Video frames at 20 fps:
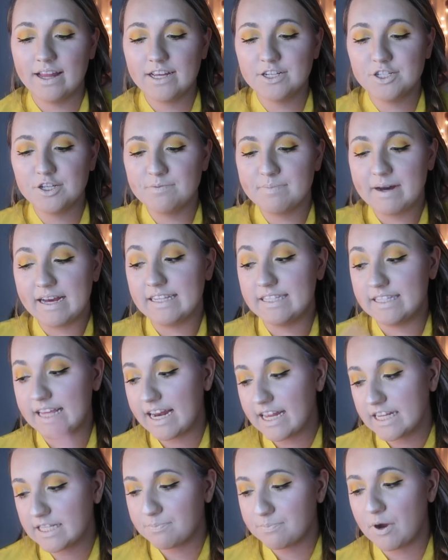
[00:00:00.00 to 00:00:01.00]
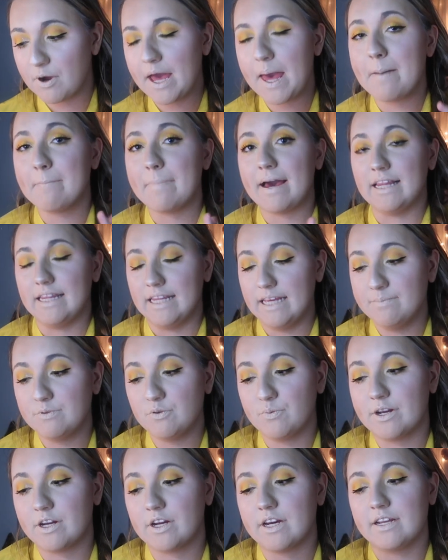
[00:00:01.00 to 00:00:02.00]
I do my setting spray and my
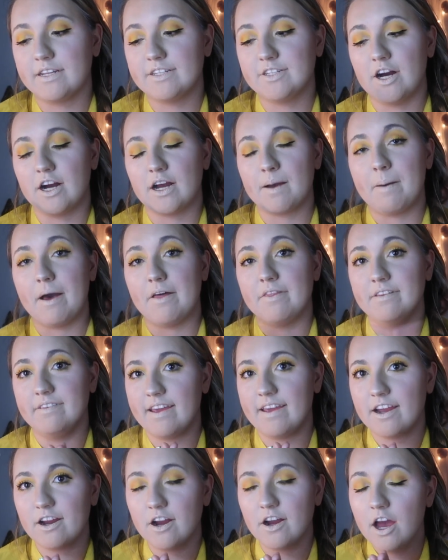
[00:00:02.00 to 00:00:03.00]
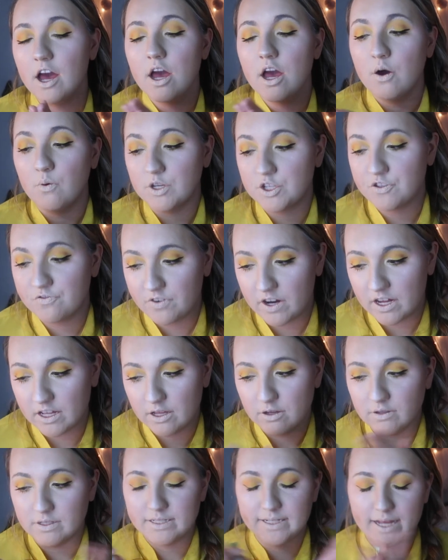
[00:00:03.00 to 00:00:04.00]
lips, we're going to talk about The Dare, which
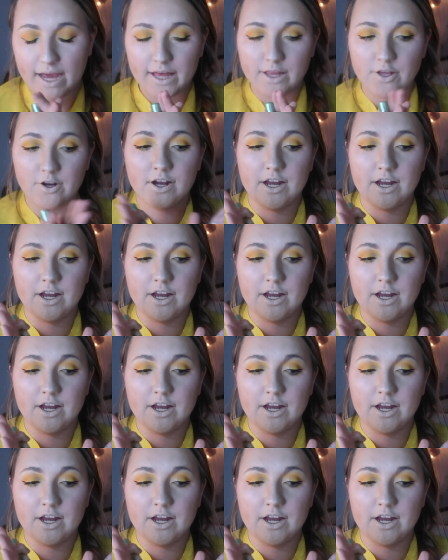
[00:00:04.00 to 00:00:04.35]
follows Taylor